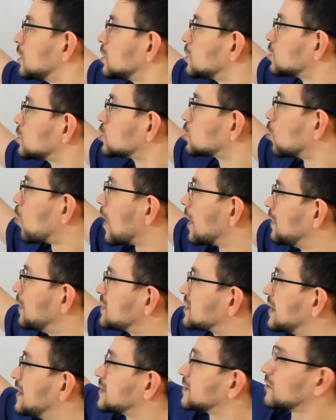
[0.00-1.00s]
So 1 is
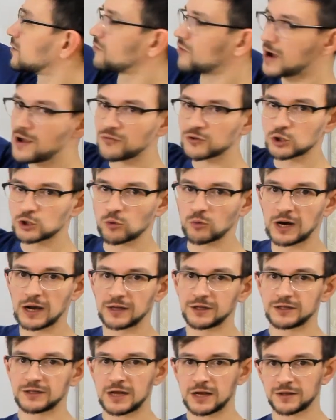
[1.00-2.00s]
less than 5, so we
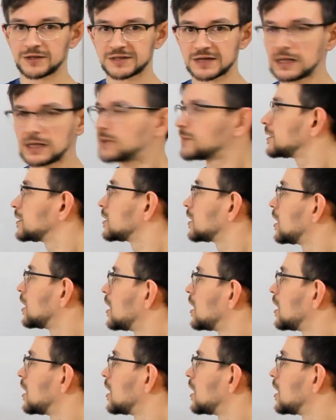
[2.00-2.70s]
can take this element.